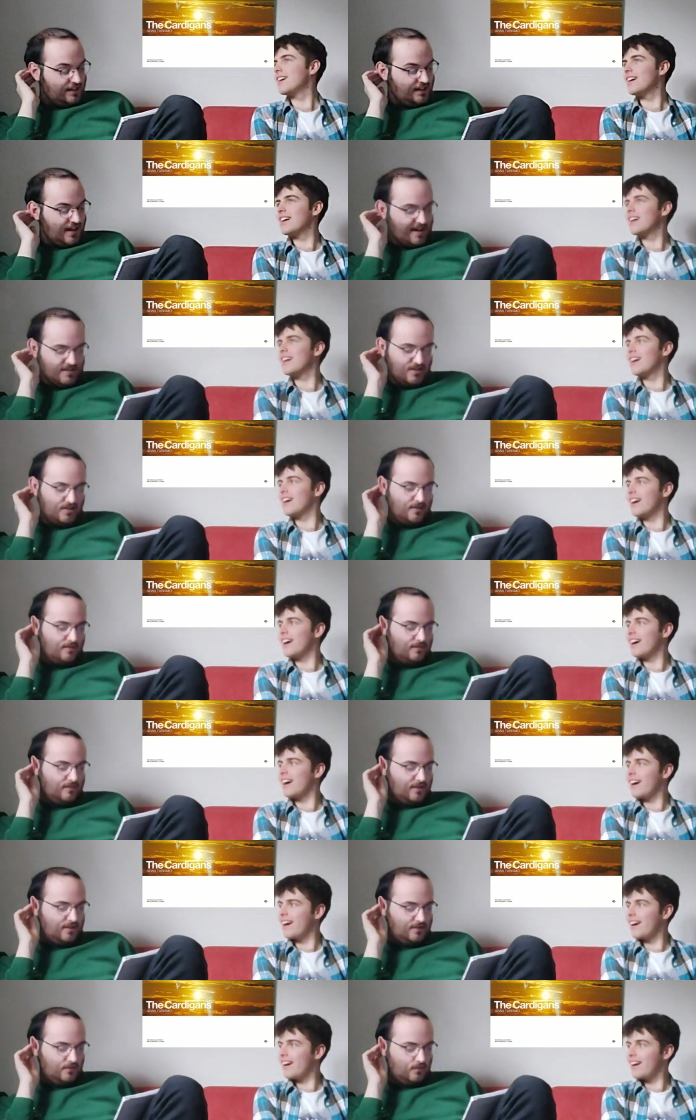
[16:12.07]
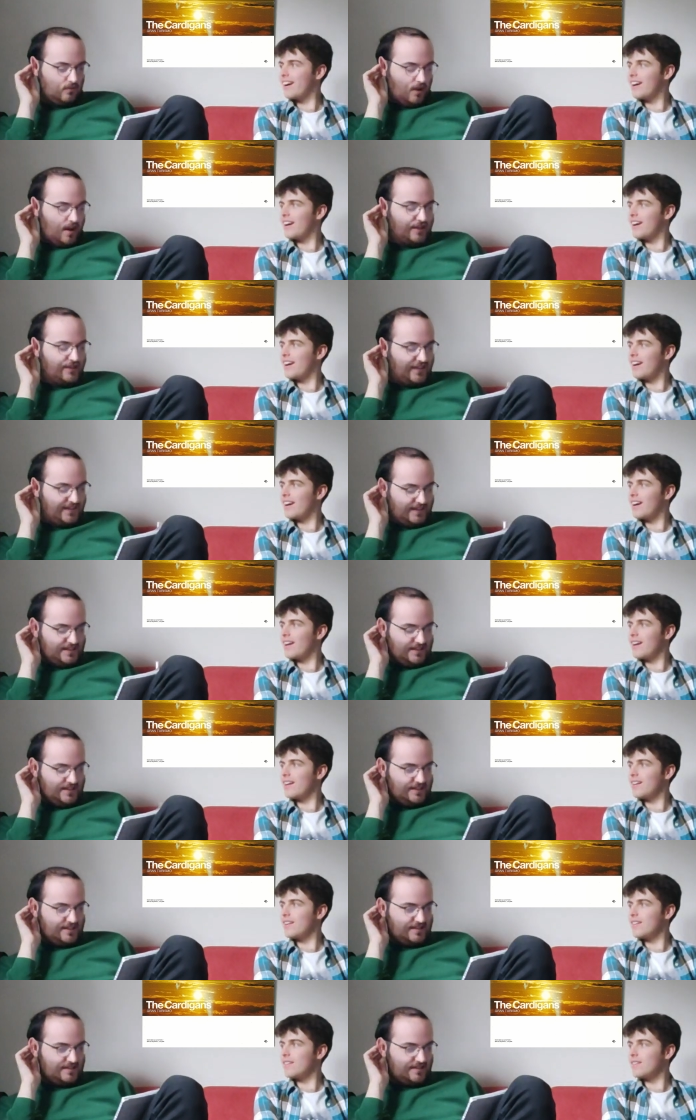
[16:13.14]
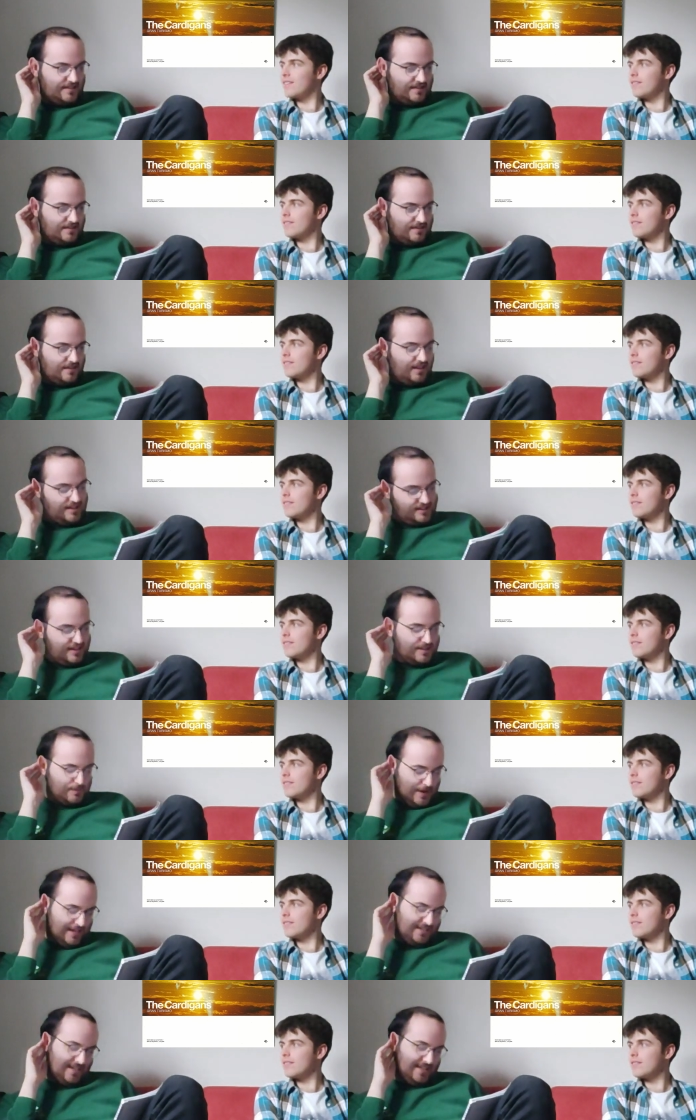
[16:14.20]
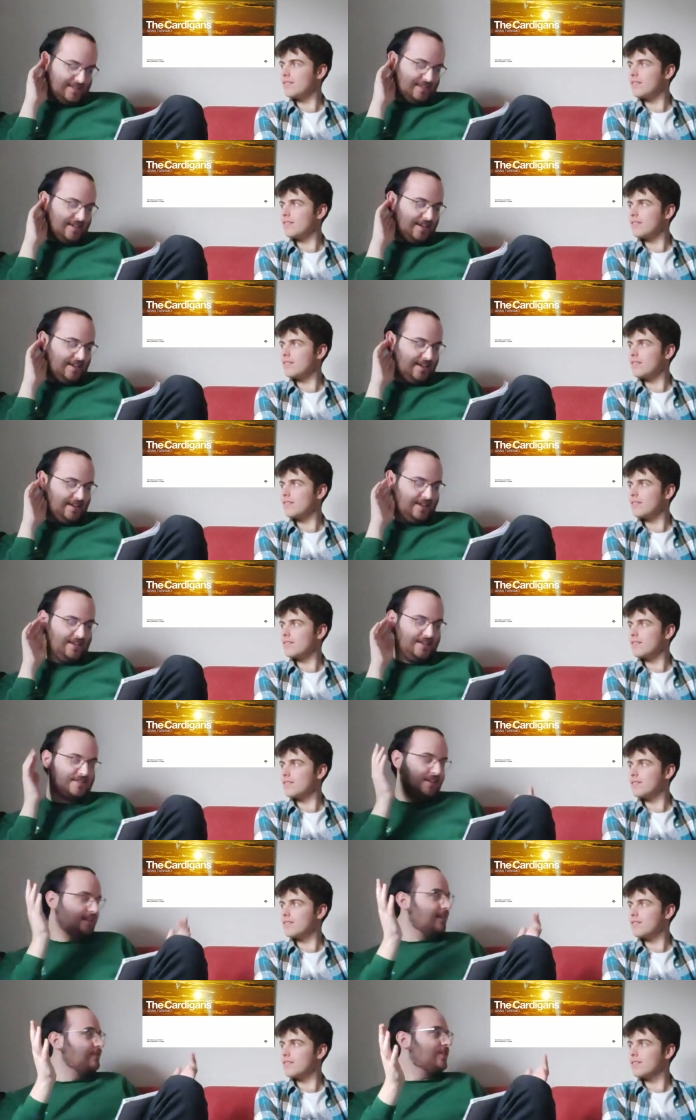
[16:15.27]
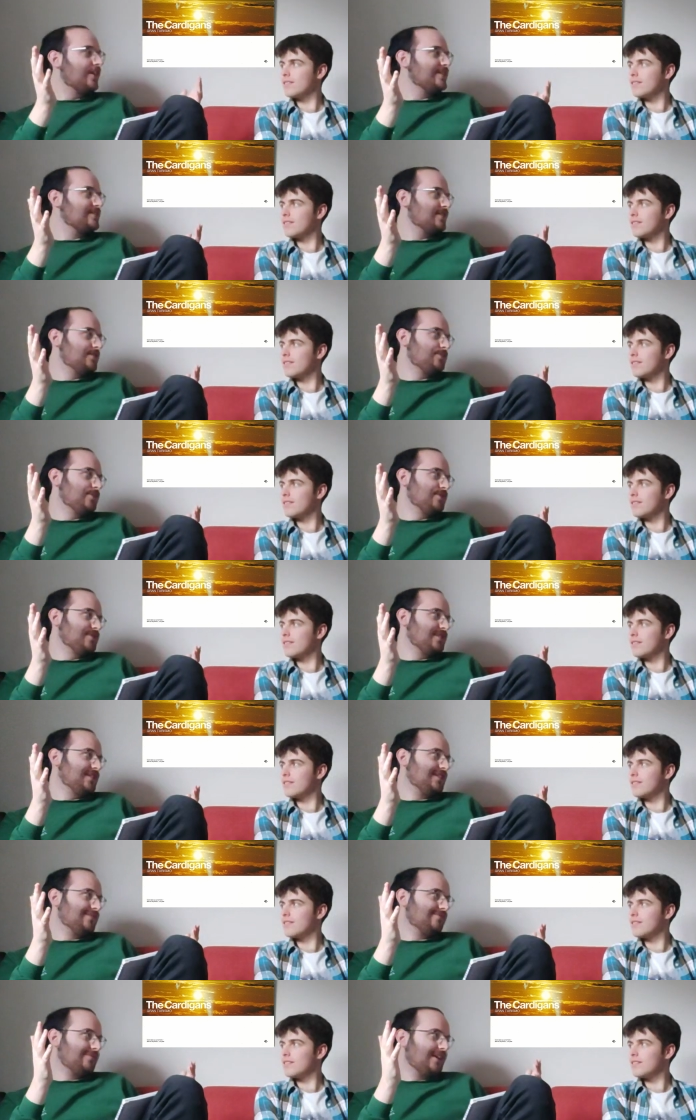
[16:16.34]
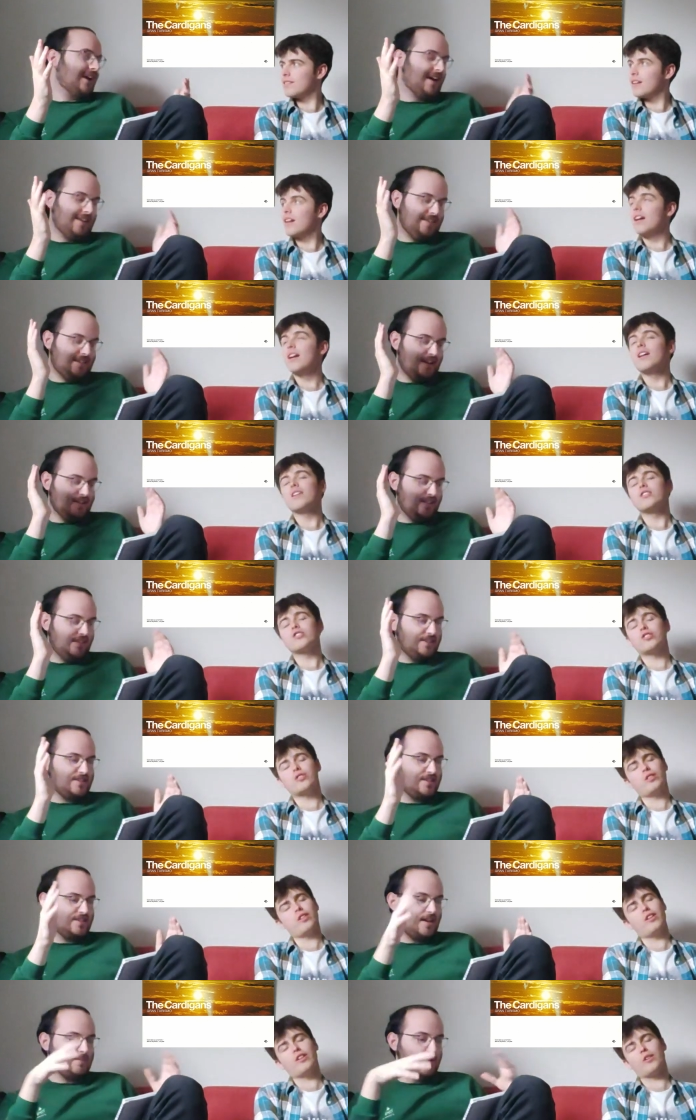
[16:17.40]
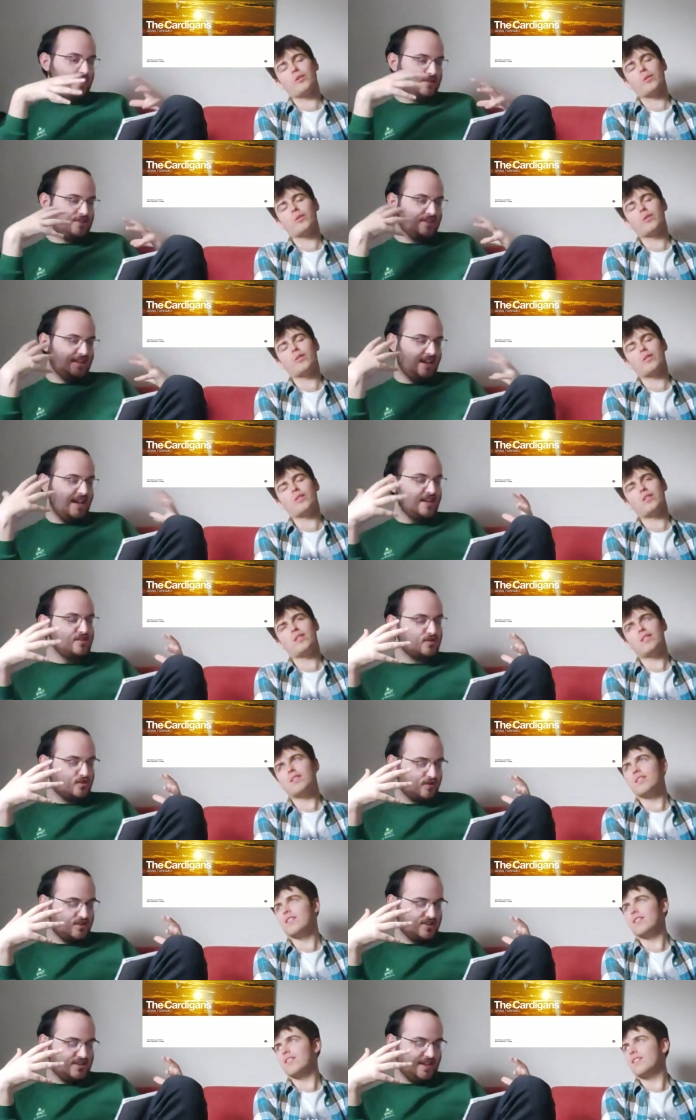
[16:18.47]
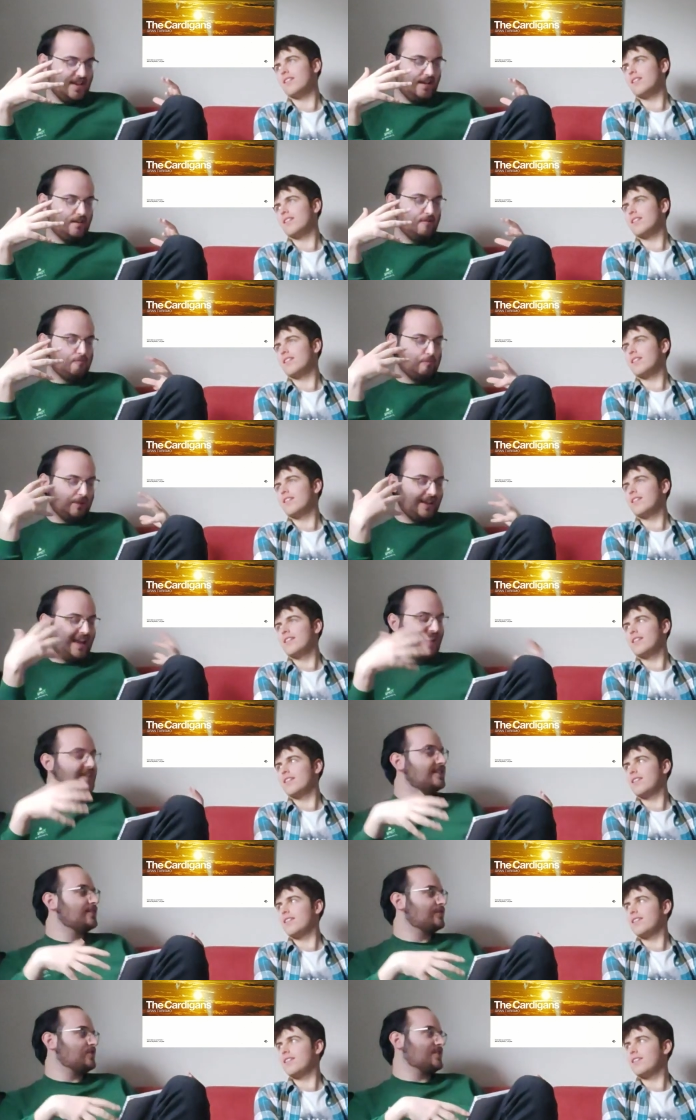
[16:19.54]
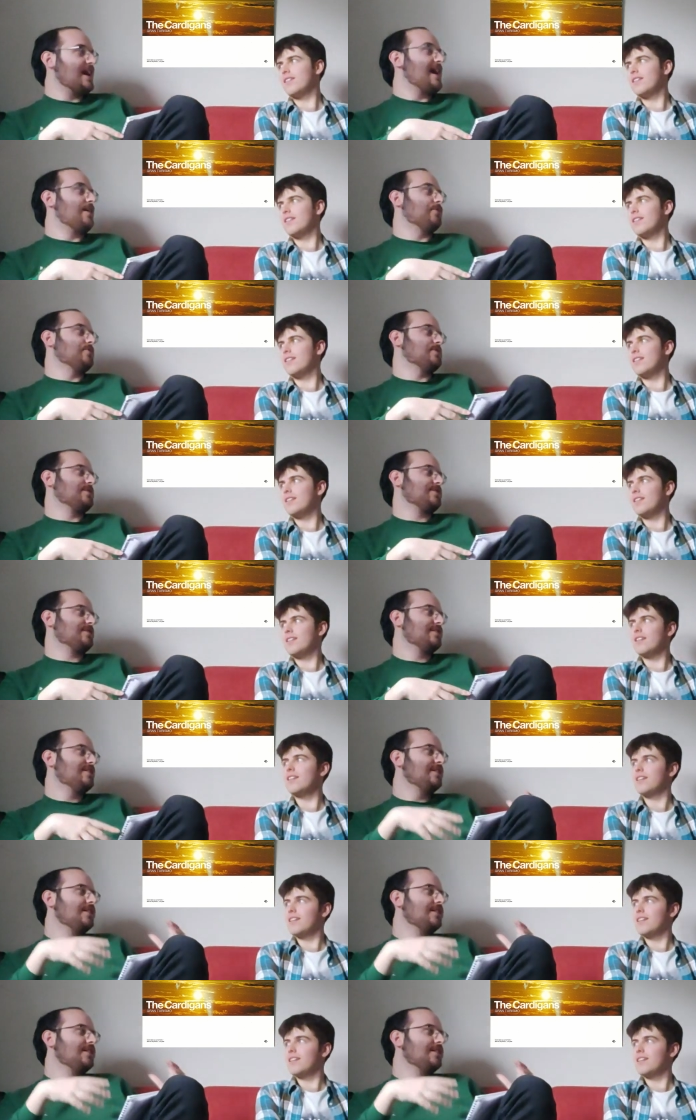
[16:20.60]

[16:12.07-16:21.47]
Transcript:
Speaker 1: yeah, you. I think this is this does make sense that I like it because I love '90s music, and I think this True. is the most interesting blend of sounds